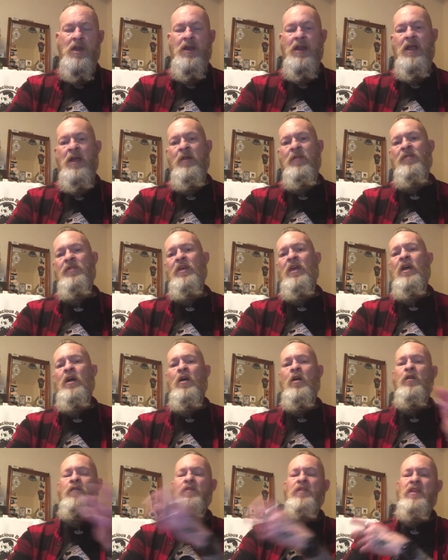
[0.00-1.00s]
Now they're
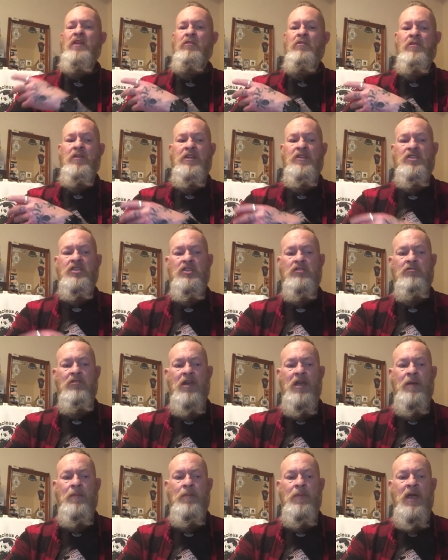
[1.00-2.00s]
over there on
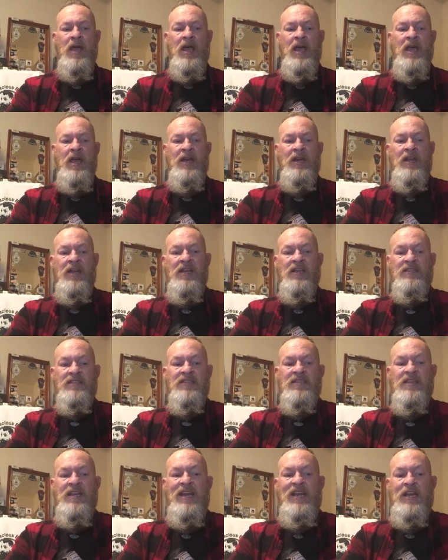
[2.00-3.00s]
Instagram and
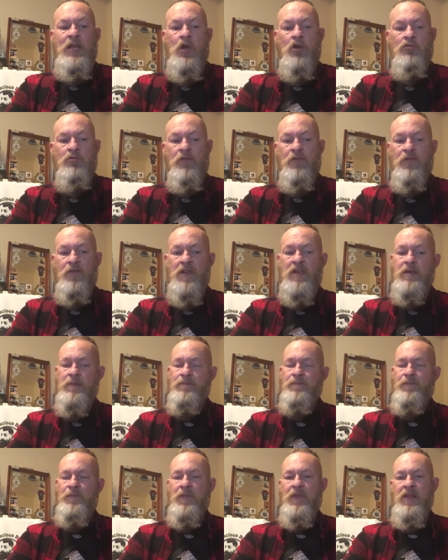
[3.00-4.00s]
it's Nillyography,
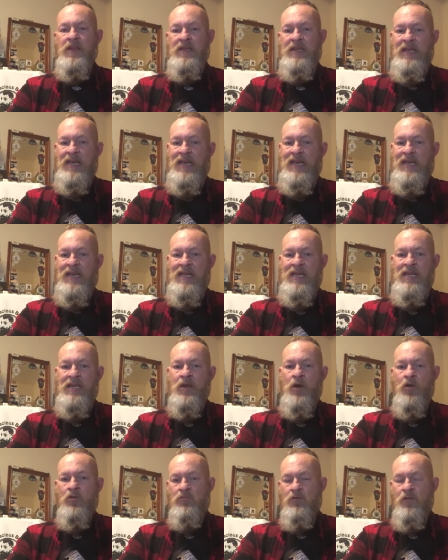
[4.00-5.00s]

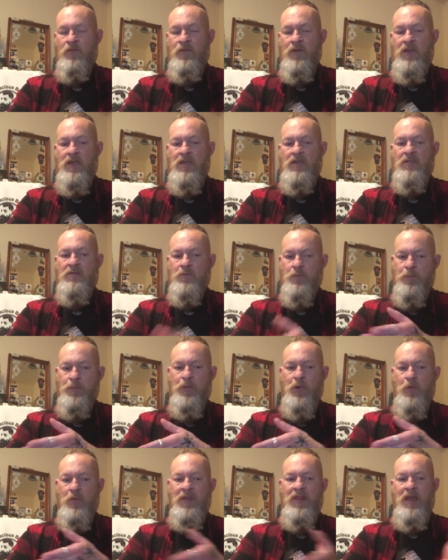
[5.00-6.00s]
Nillyography,
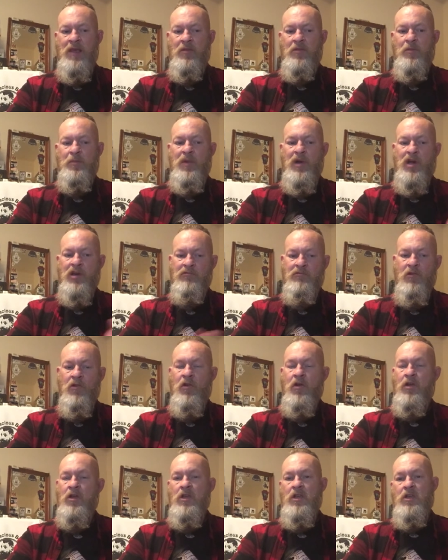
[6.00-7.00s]
but without the
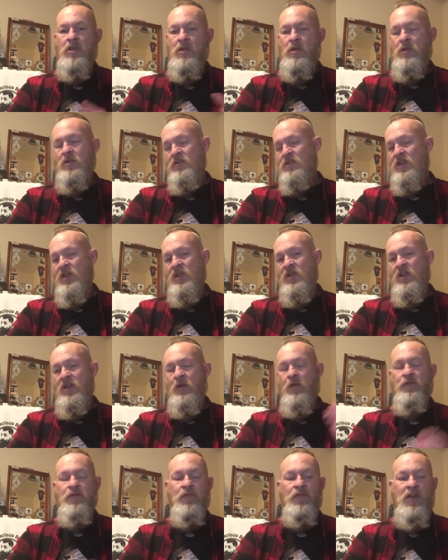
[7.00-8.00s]
pyro taken
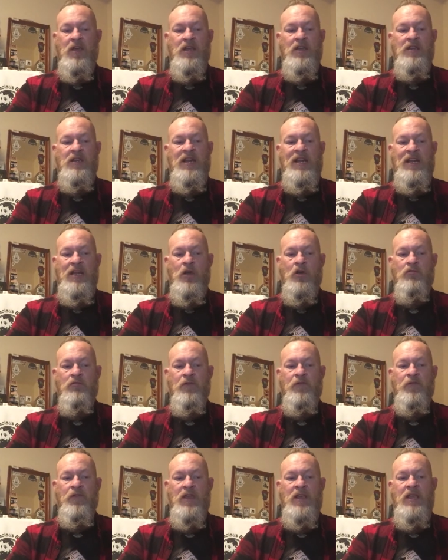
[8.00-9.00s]
off of it,
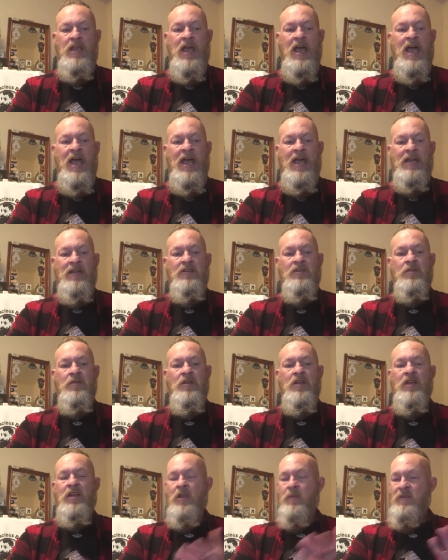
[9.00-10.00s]
Nillyography, and
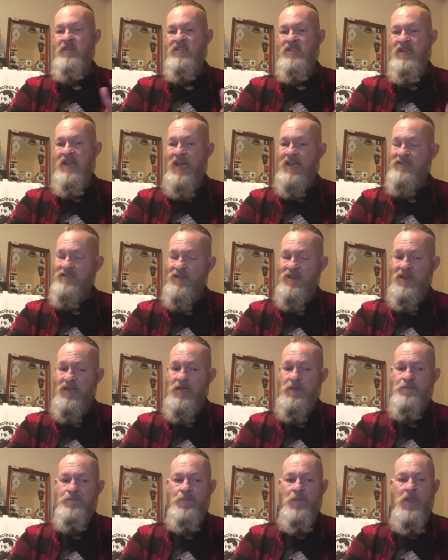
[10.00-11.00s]
her name is
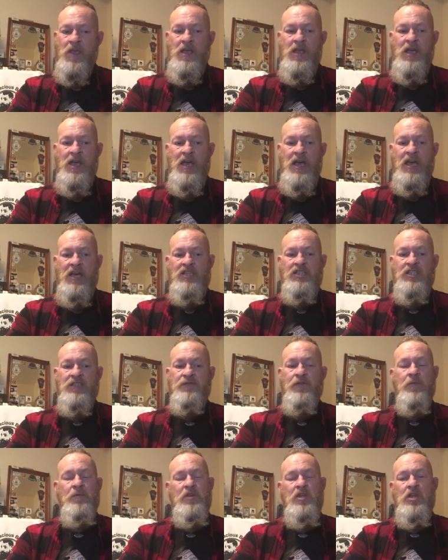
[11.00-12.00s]
Natalie. Uh, she's
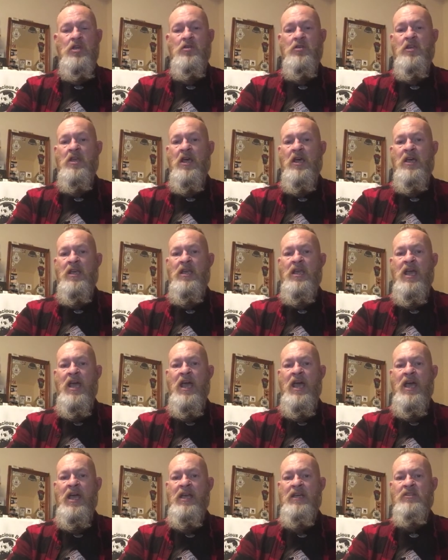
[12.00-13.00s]
from the UK
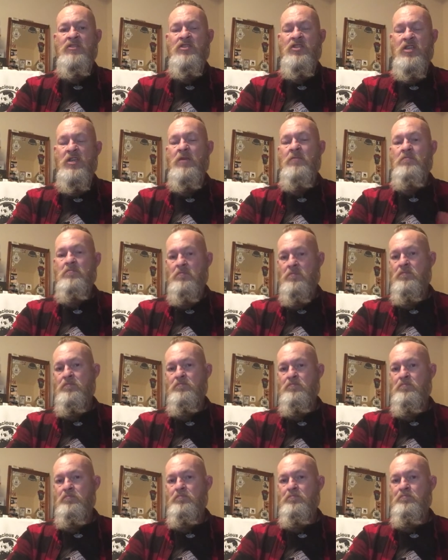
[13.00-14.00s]
and she
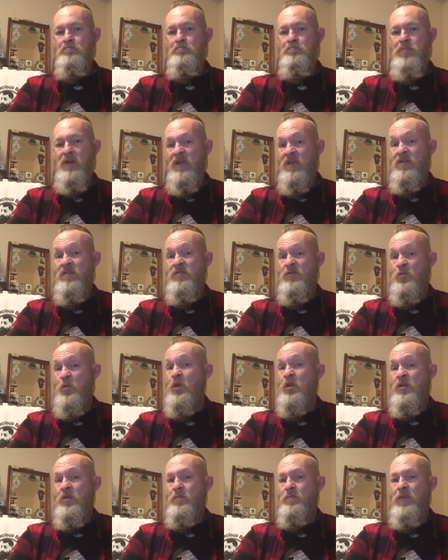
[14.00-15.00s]
burns
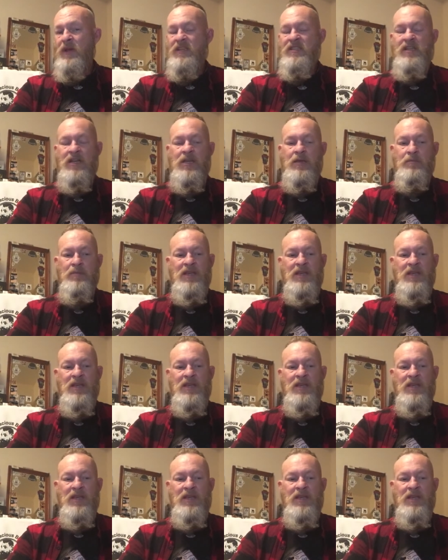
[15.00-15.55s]
wood, basically